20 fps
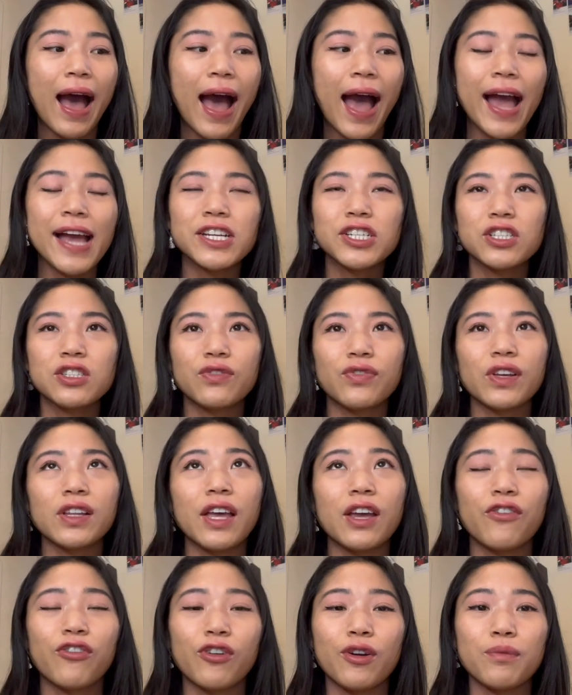I just feel
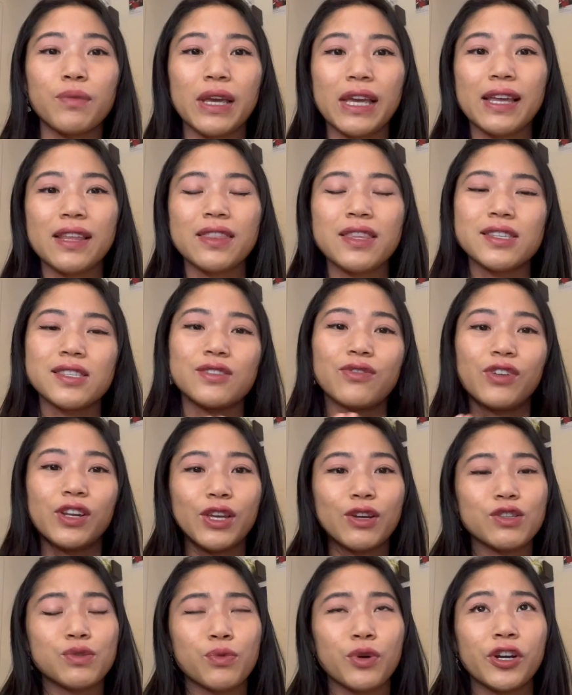like for me, this
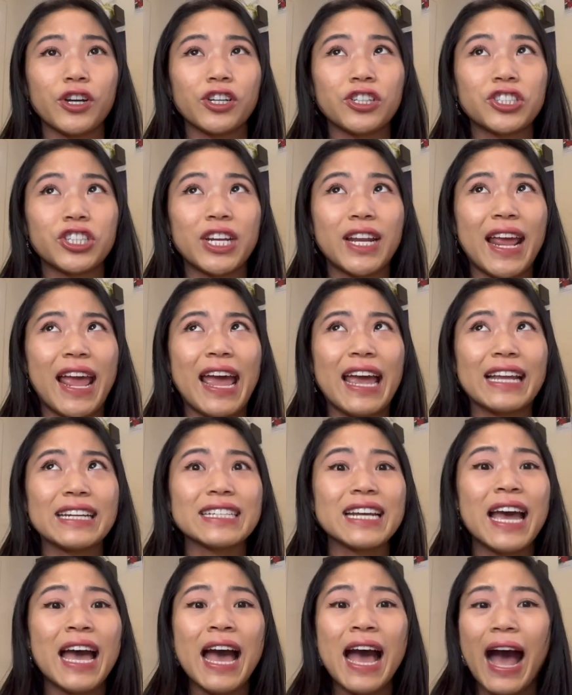video is more urgent, and
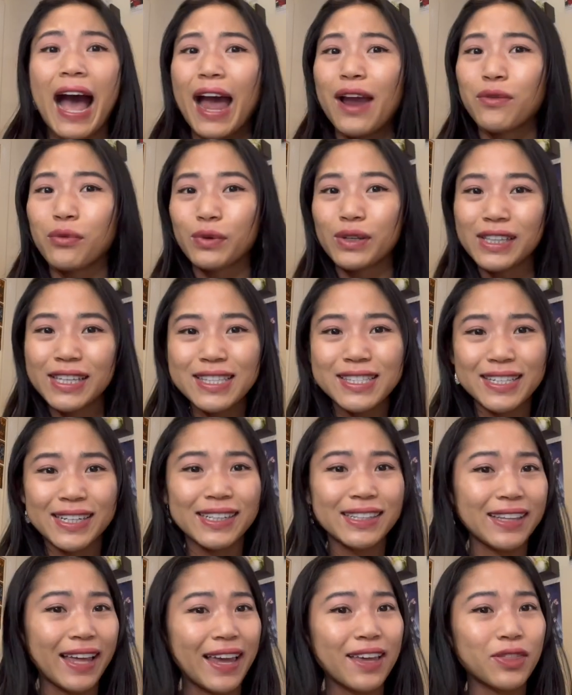I really
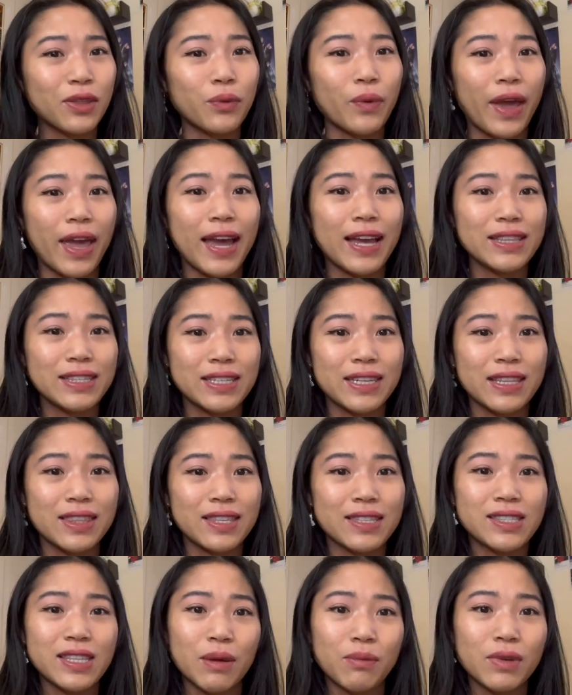didn't like the way I did
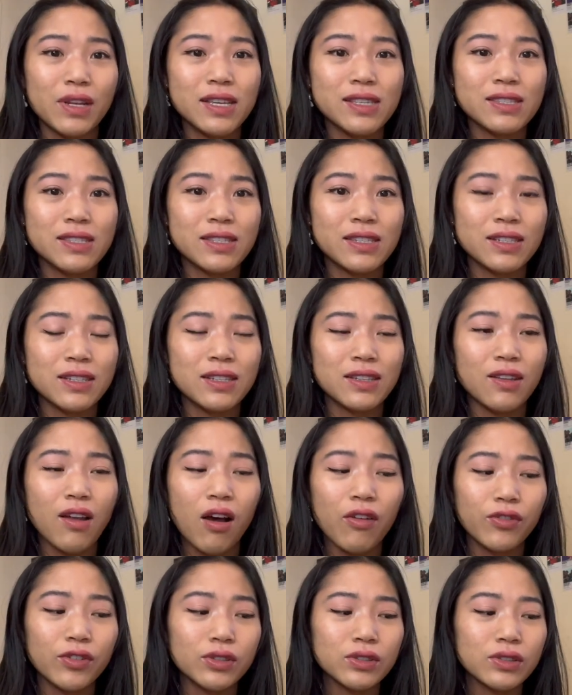the Steminist
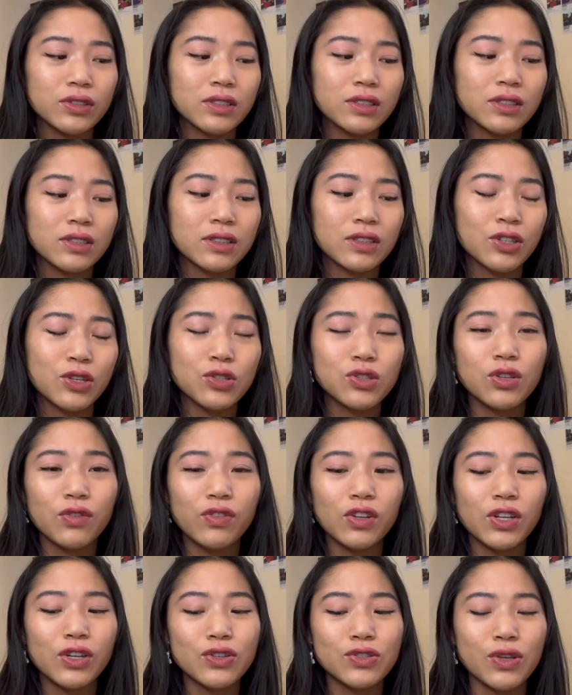novels YouTube
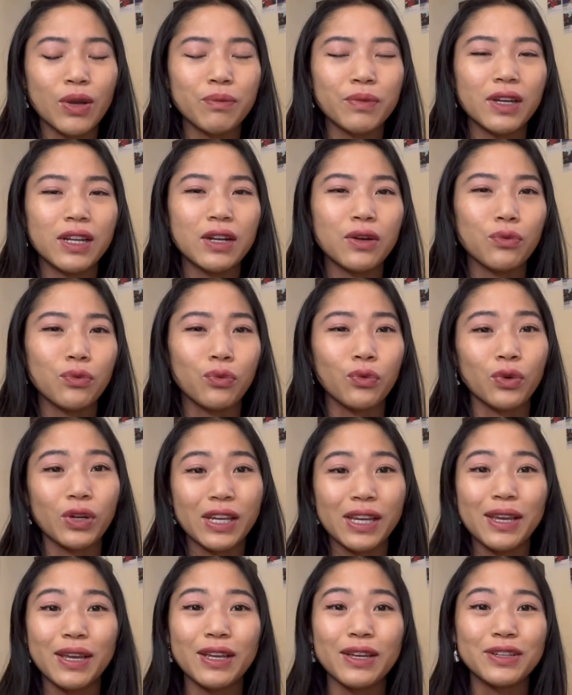video, so I'm gonna
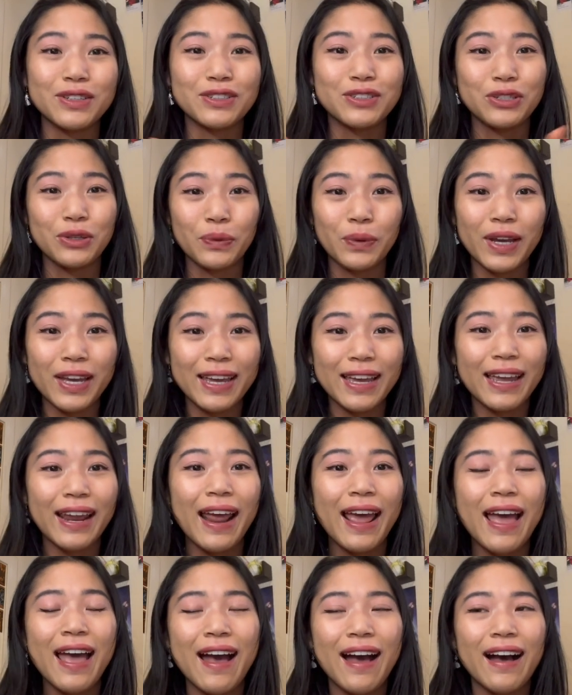redo it
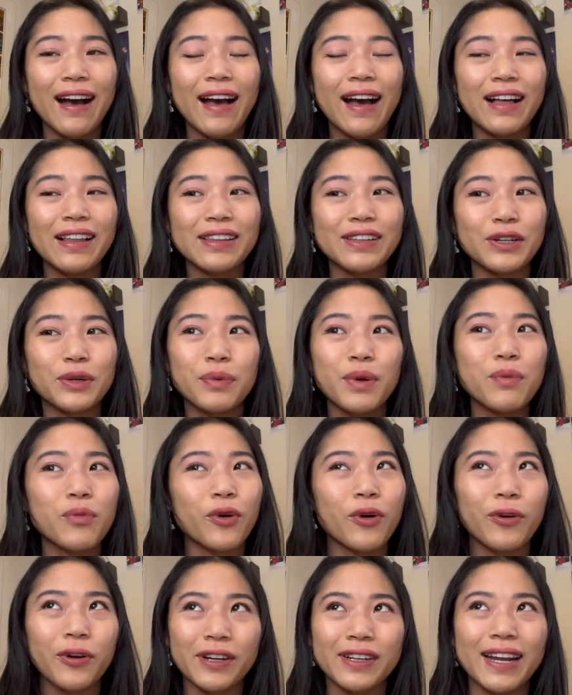a little bit
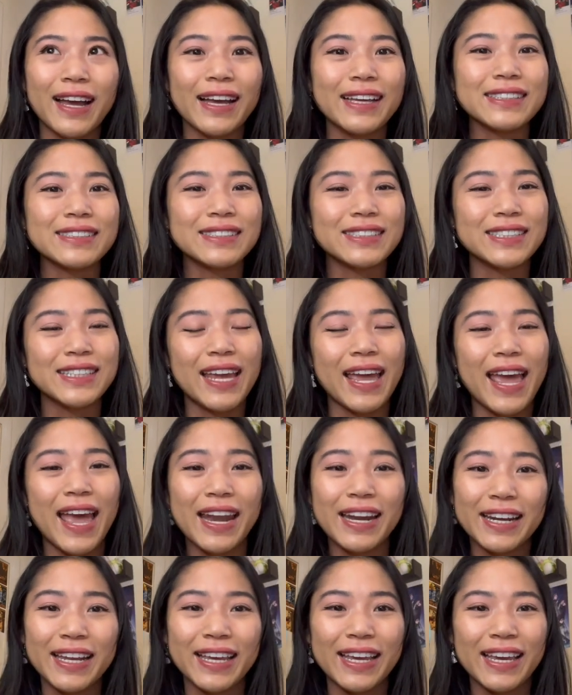more organized,
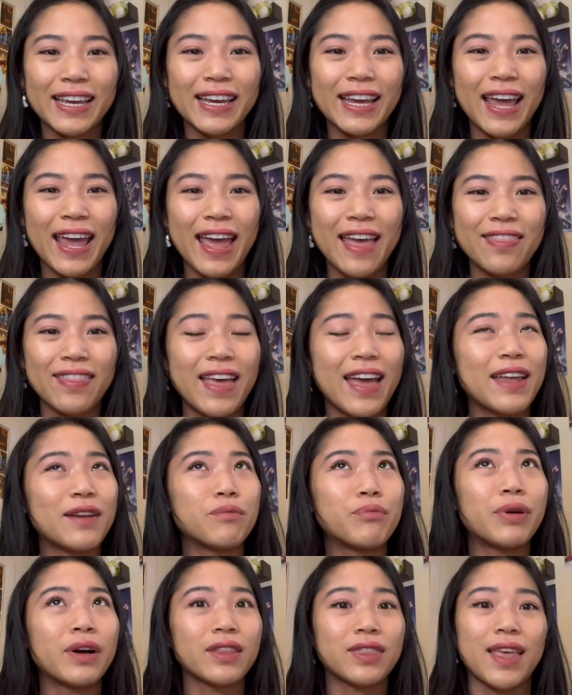edit it, and then
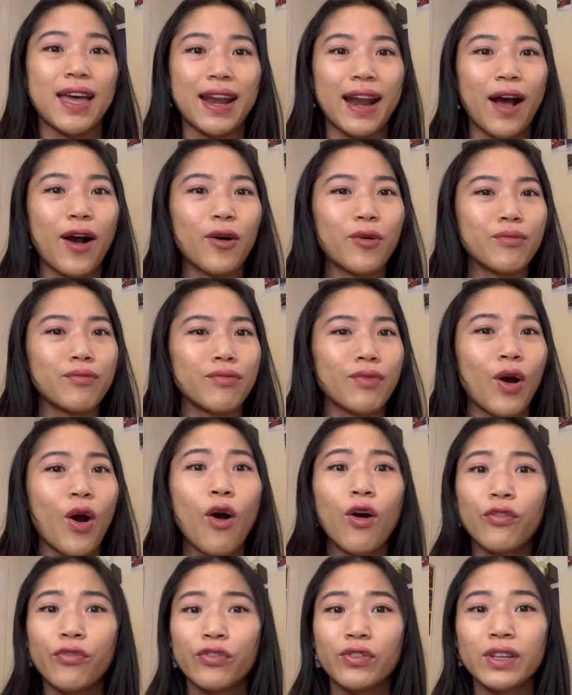put that out
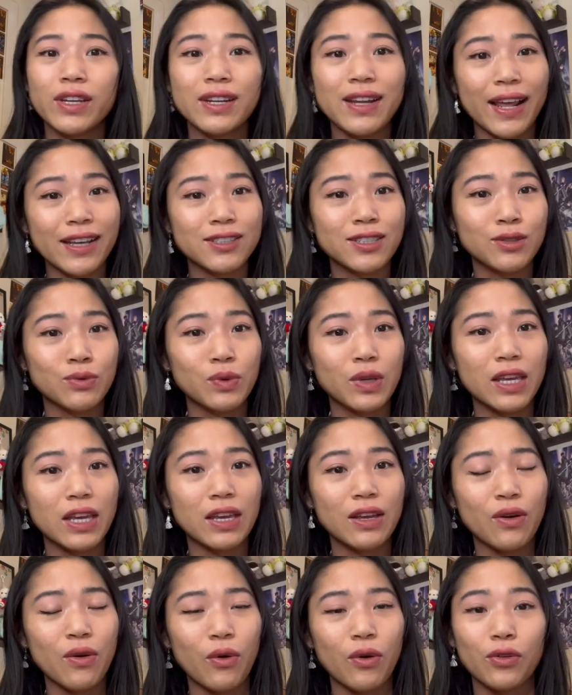hopefully next
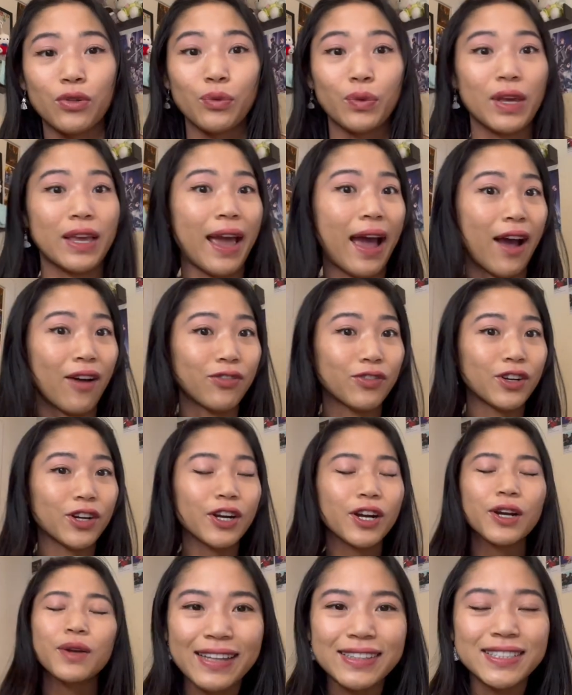week or the week
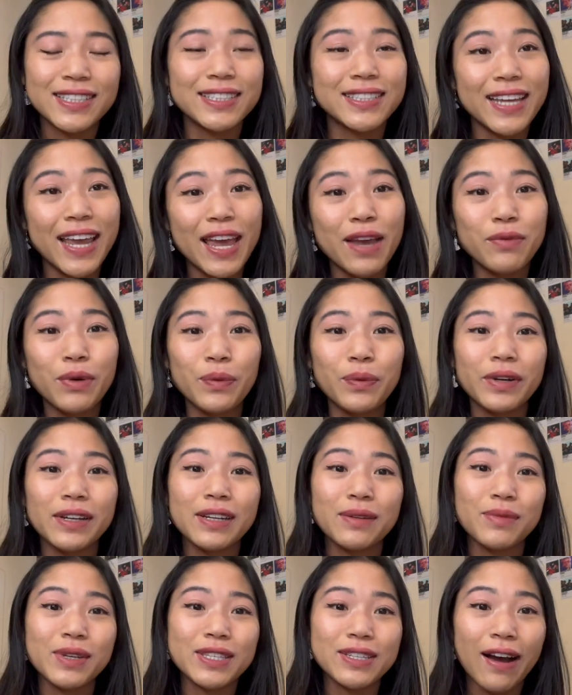after. Today, what we're
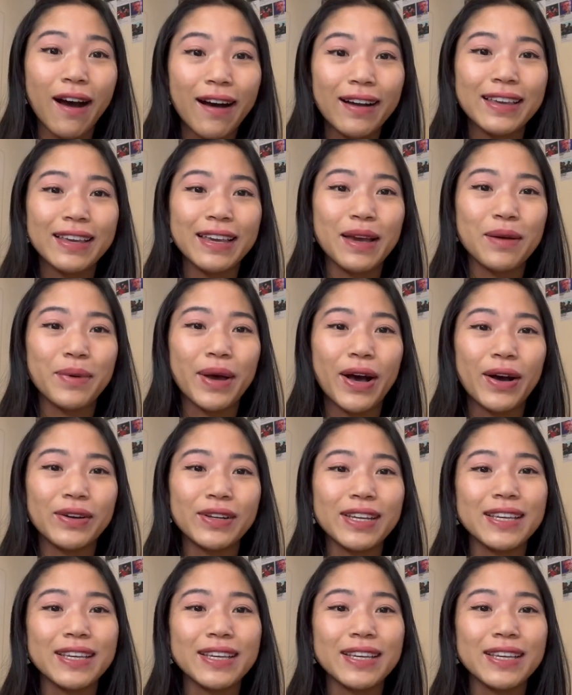gonna be talking about